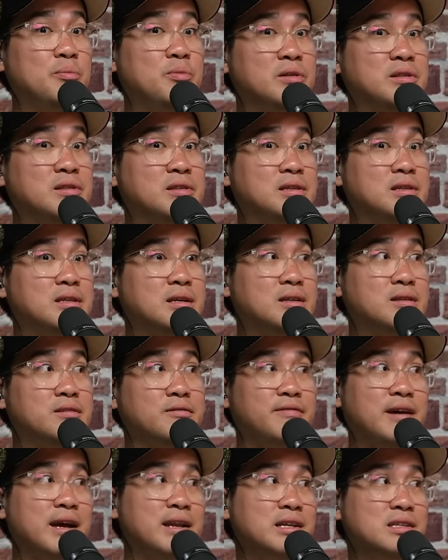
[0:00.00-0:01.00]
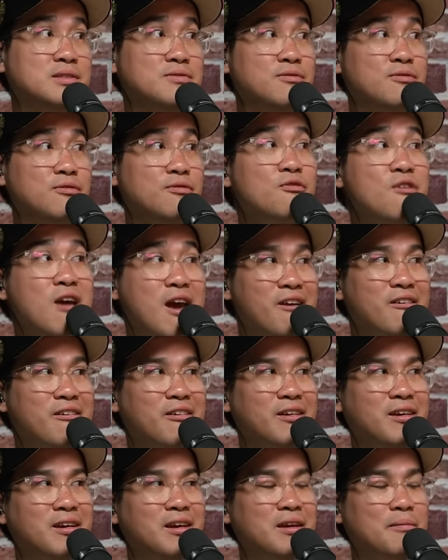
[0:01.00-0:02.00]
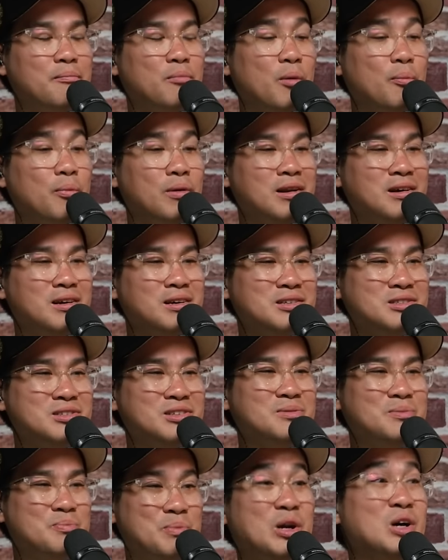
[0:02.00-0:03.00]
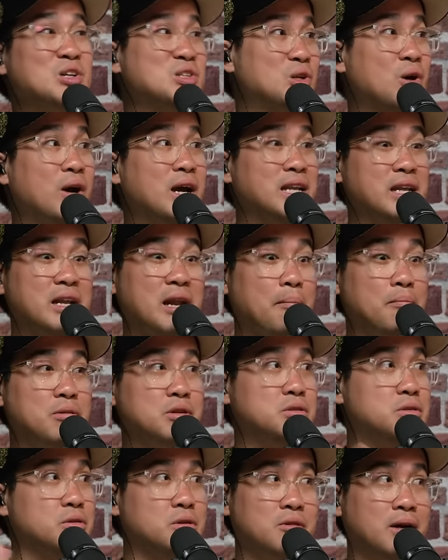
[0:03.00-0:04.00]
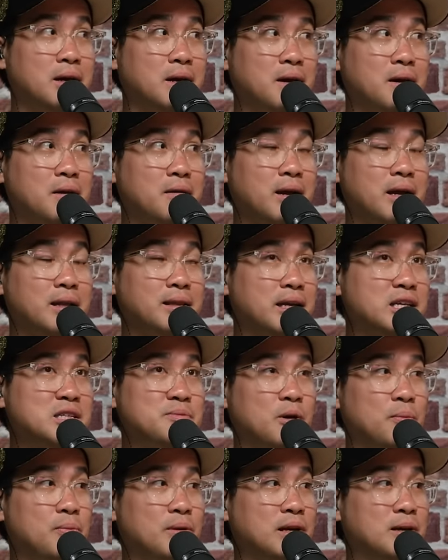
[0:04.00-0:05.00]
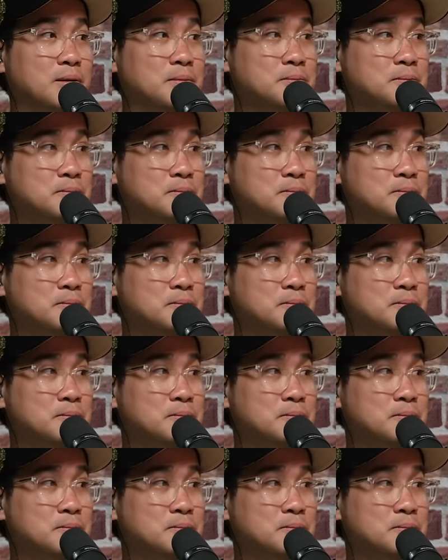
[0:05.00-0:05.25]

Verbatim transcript: people tend to find this very popular. So because you know what, the numbers show, uh, right? So, so from yeah. a